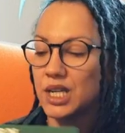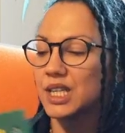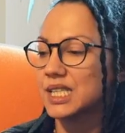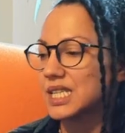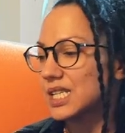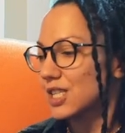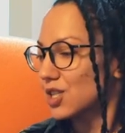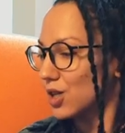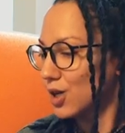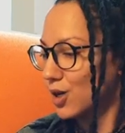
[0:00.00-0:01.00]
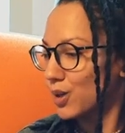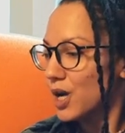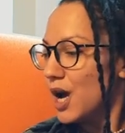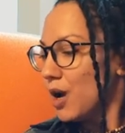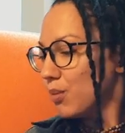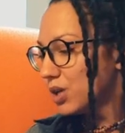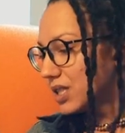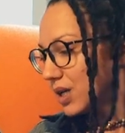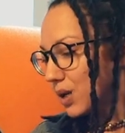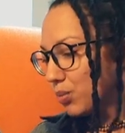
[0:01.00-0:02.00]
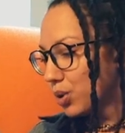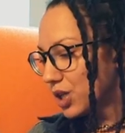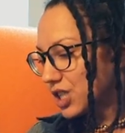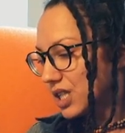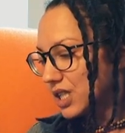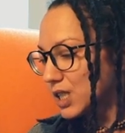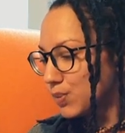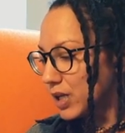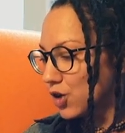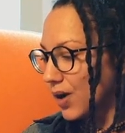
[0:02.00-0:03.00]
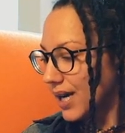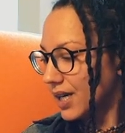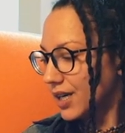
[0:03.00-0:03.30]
This is To Learn Brazilian Portuguese, Speak, Write, and